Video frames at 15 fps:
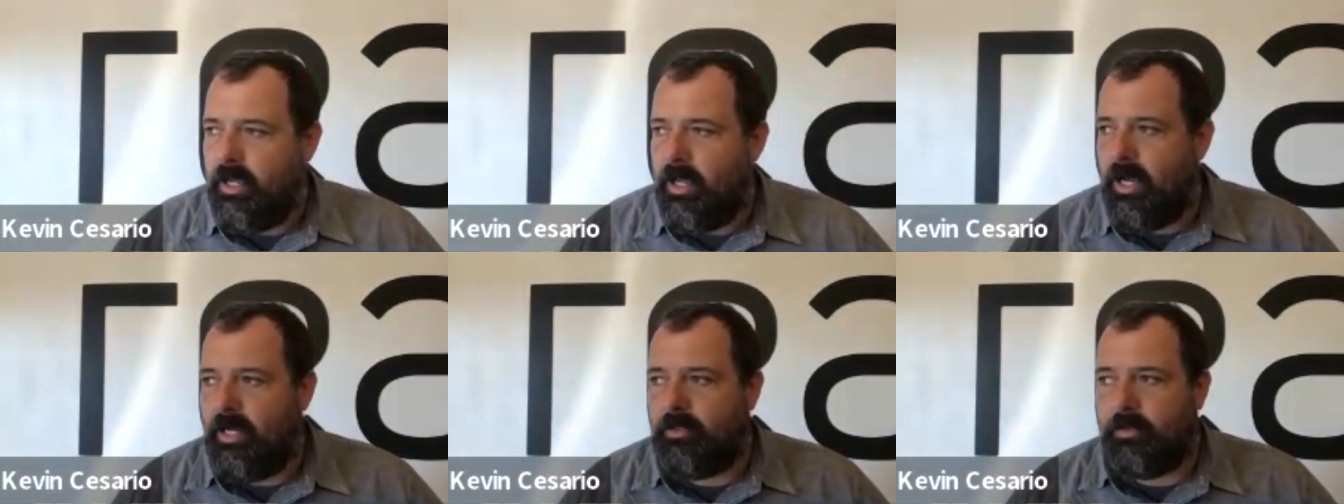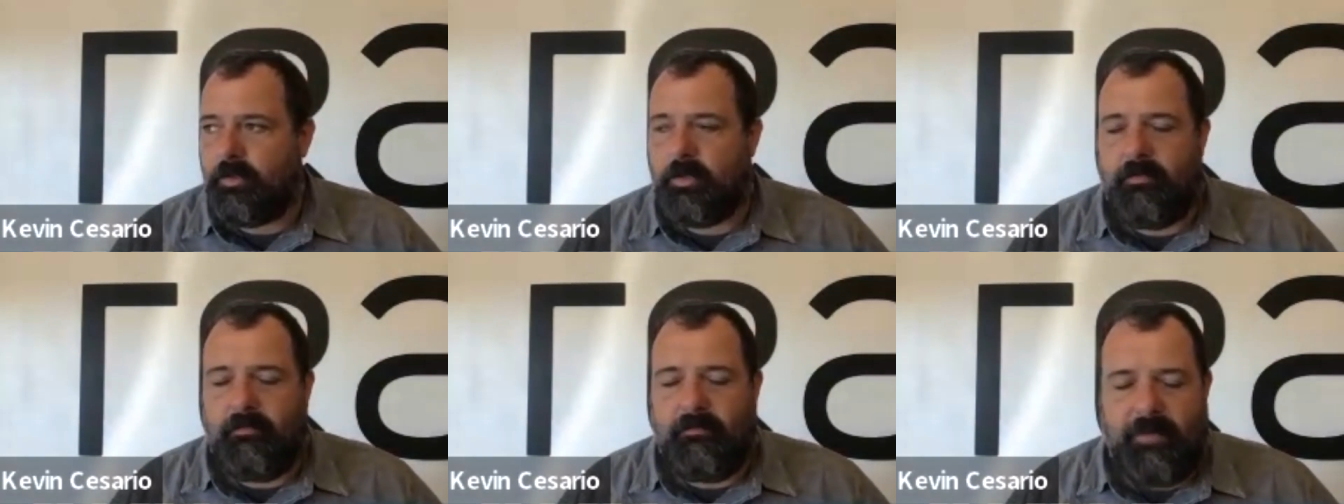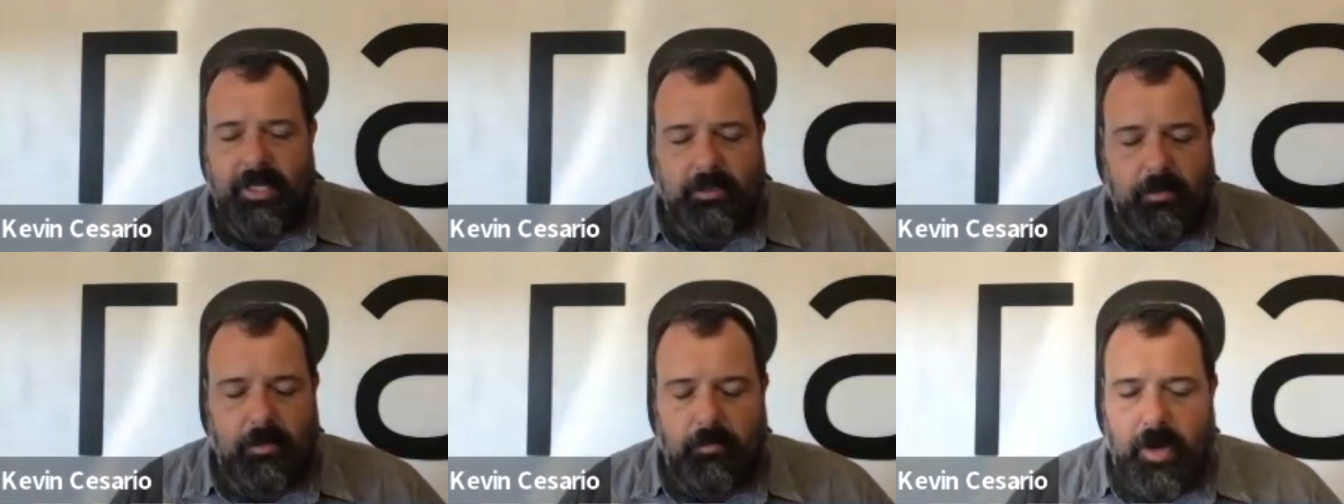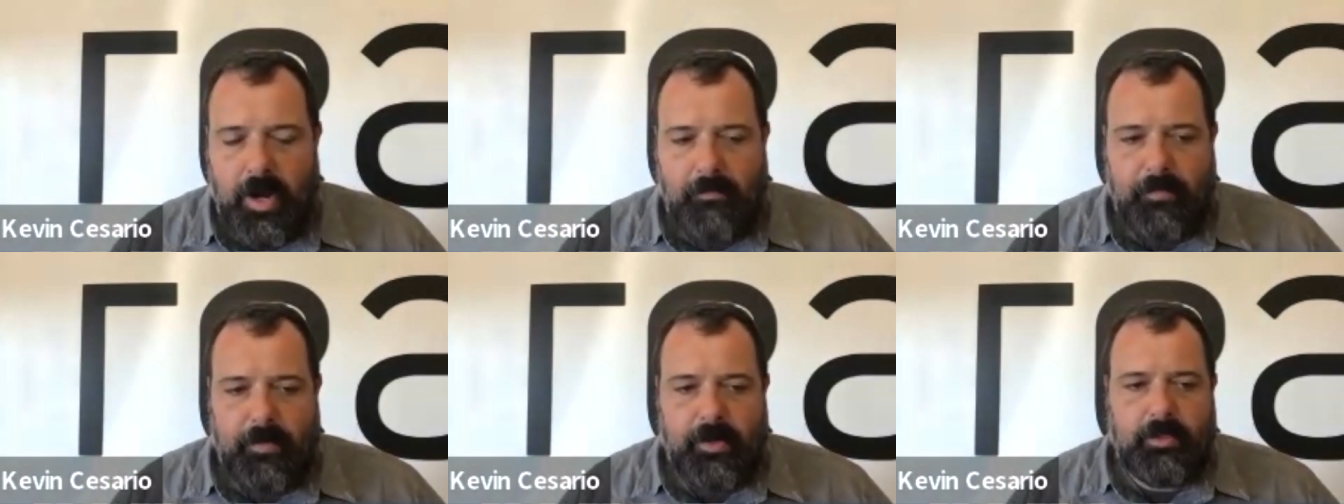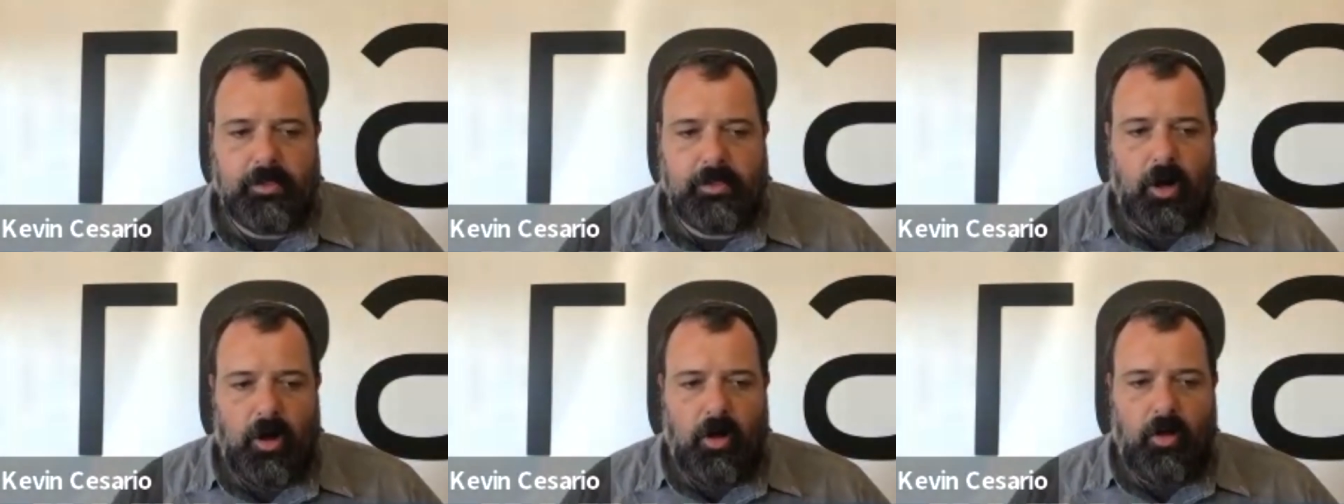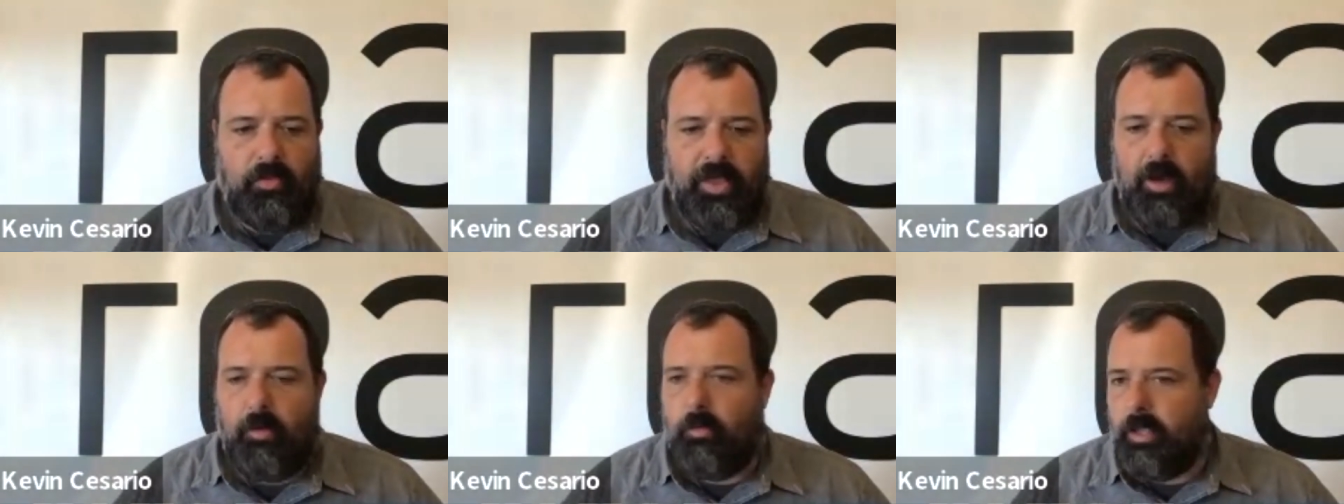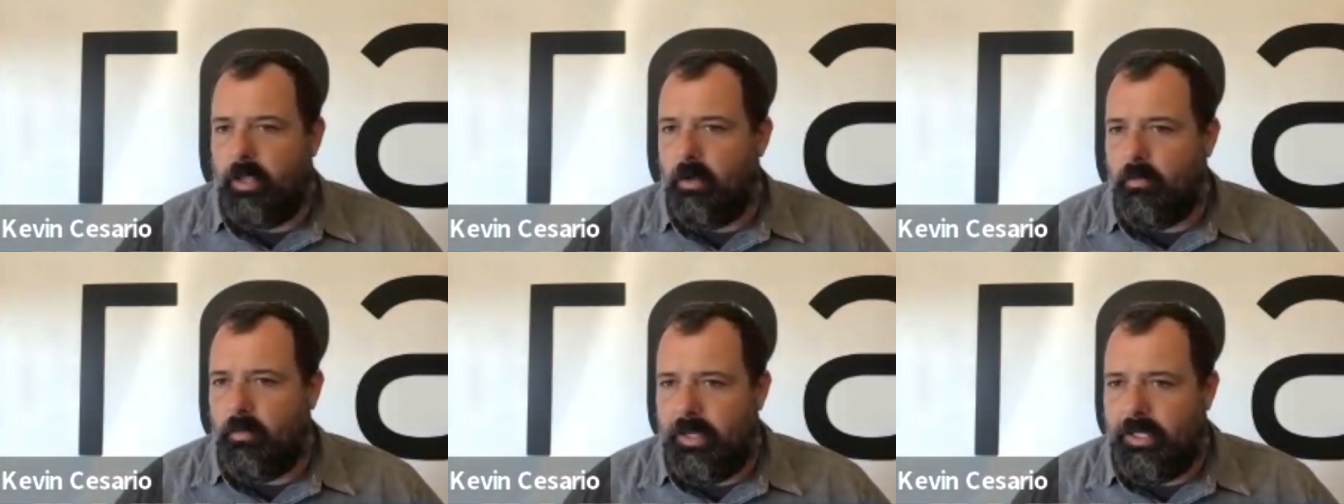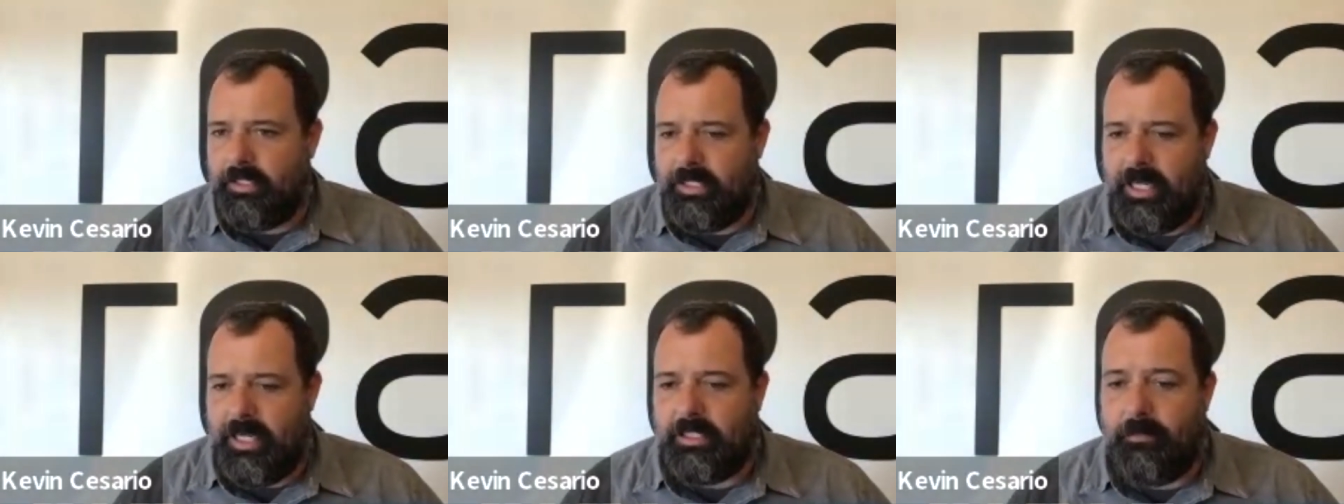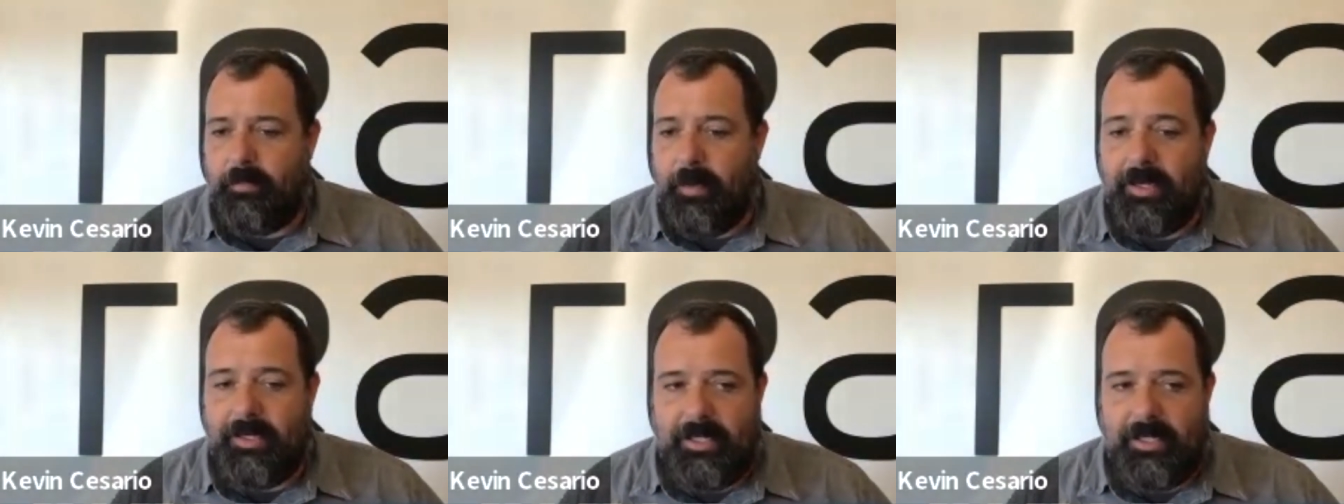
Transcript: any sort of investment properties, all that will get reassessed upon